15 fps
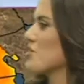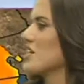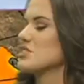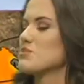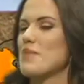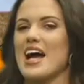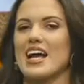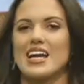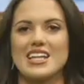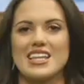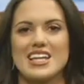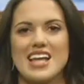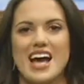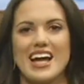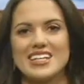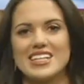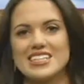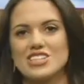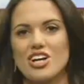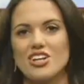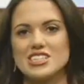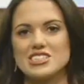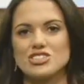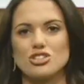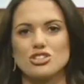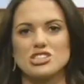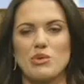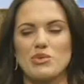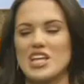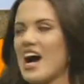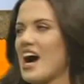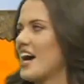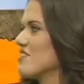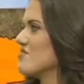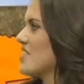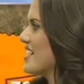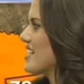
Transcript: Furious back in the 90s on this Thursday with a high of